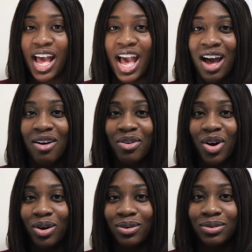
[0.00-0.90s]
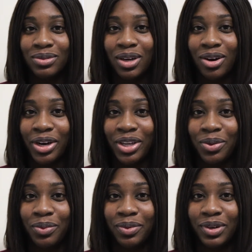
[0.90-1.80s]
How old are
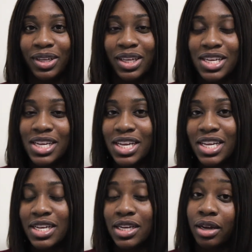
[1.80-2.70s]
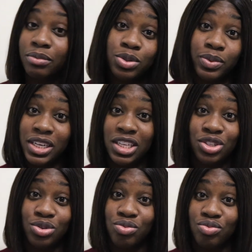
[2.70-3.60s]
you? I'm
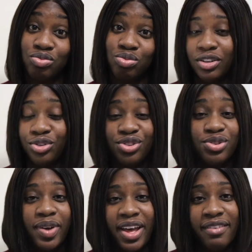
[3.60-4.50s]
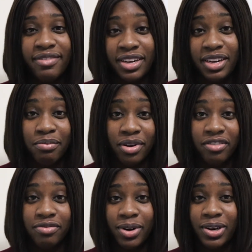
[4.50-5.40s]
twenty-two. Do you have any
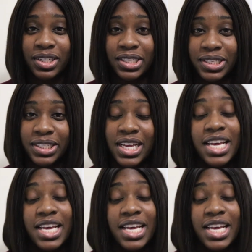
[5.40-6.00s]
birthmarks?